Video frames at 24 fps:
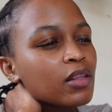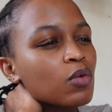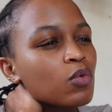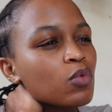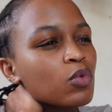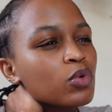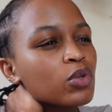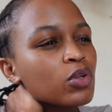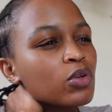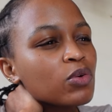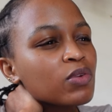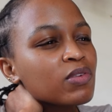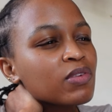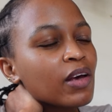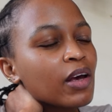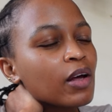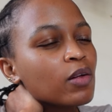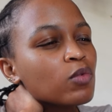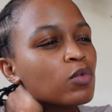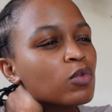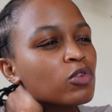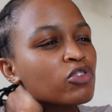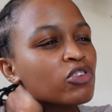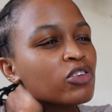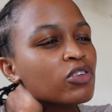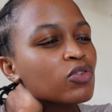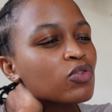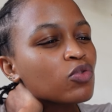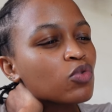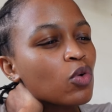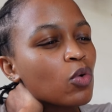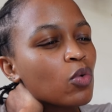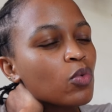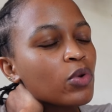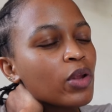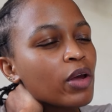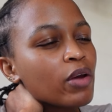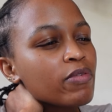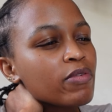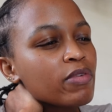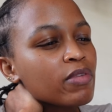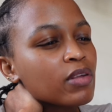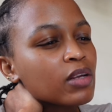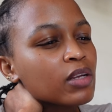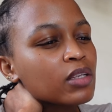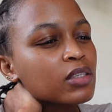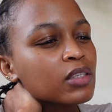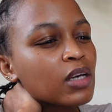the wood look tile will just tone
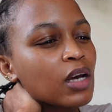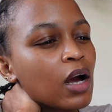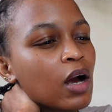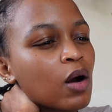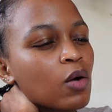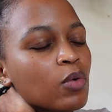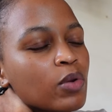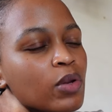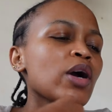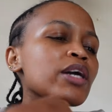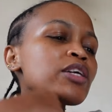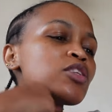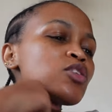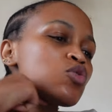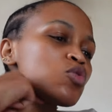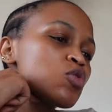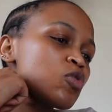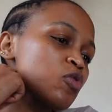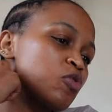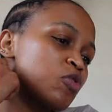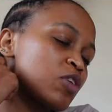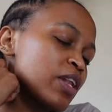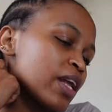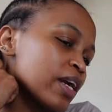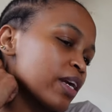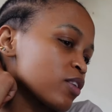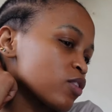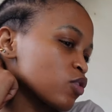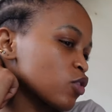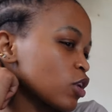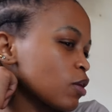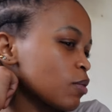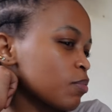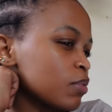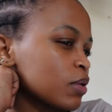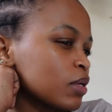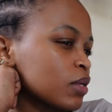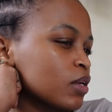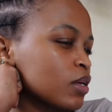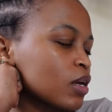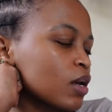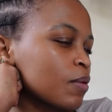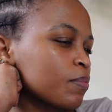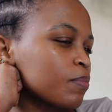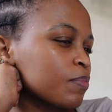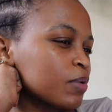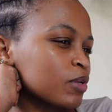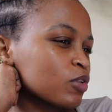everything down. But I do feel like it's going to be
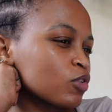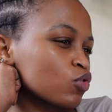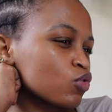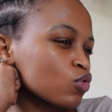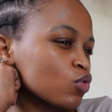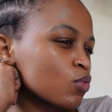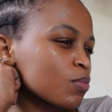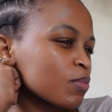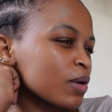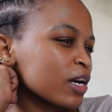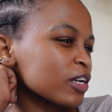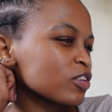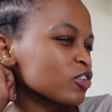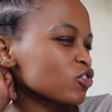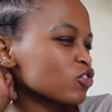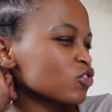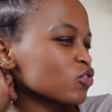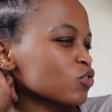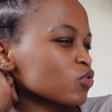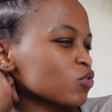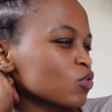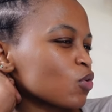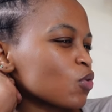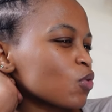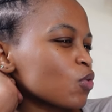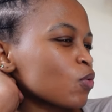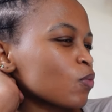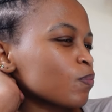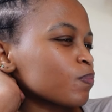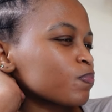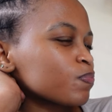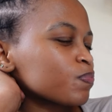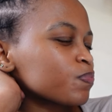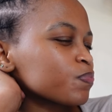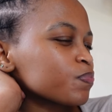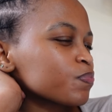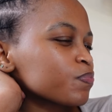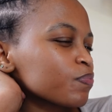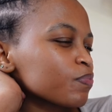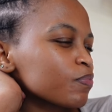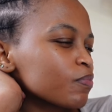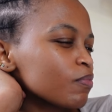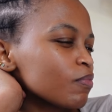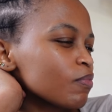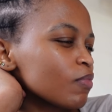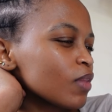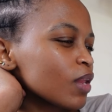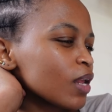a bit too much. So
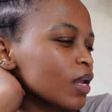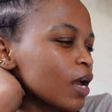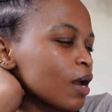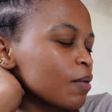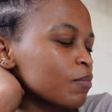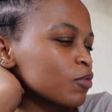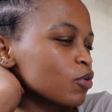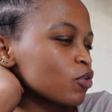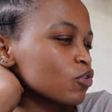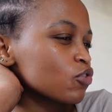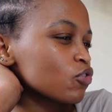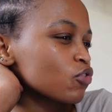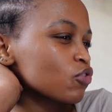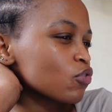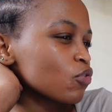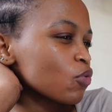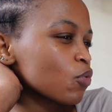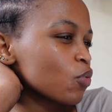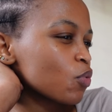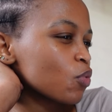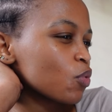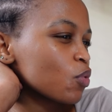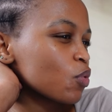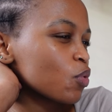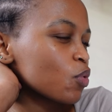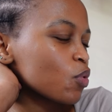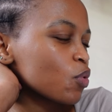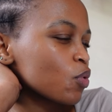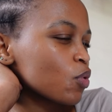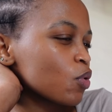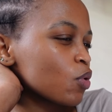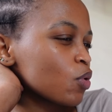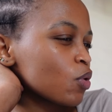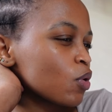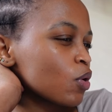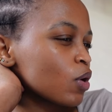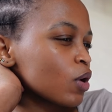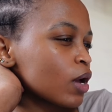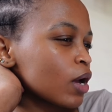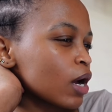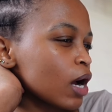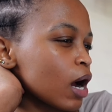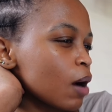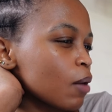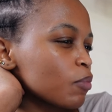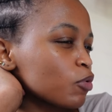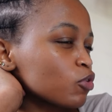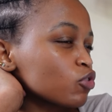I'm not sure
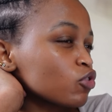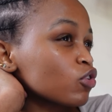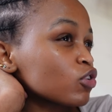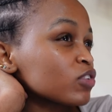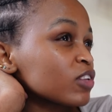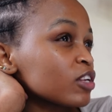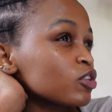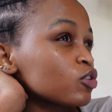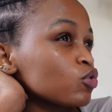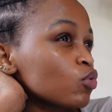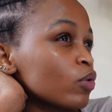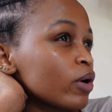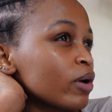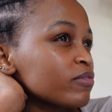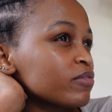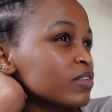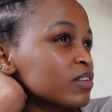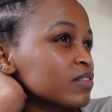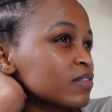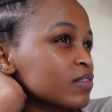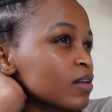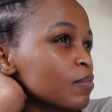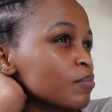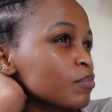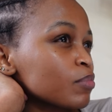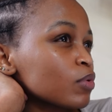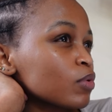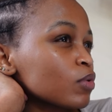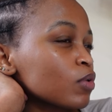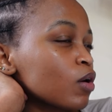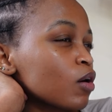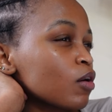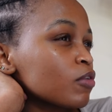because I do have the sample